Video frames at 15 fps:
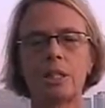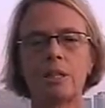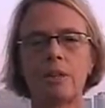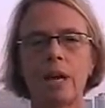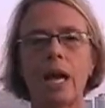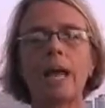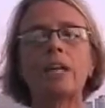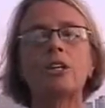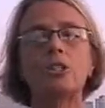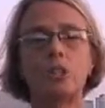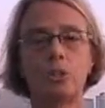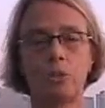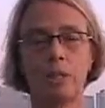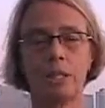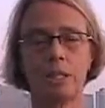that I could
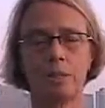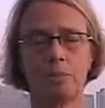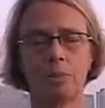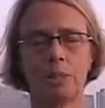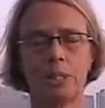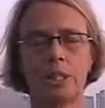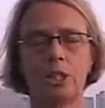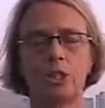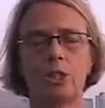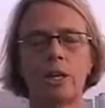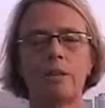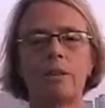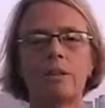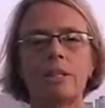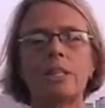do this procedure,
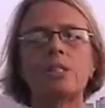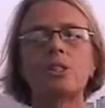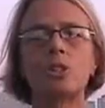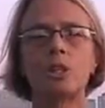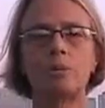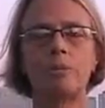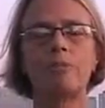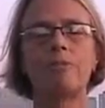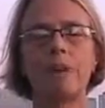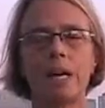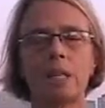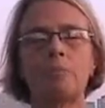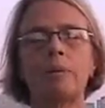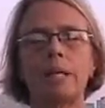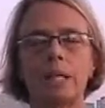and that this could in
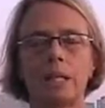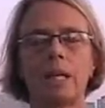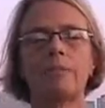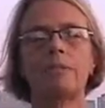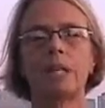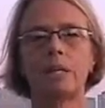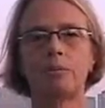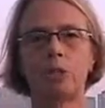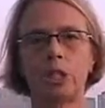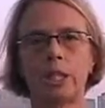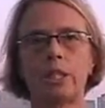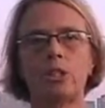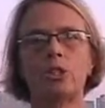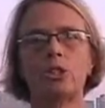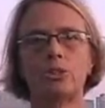fact be a lifetime
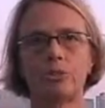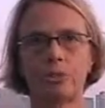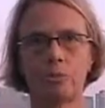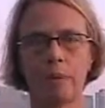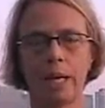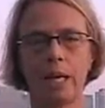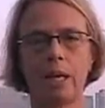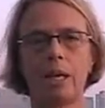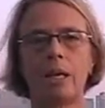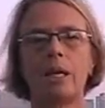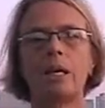change for me.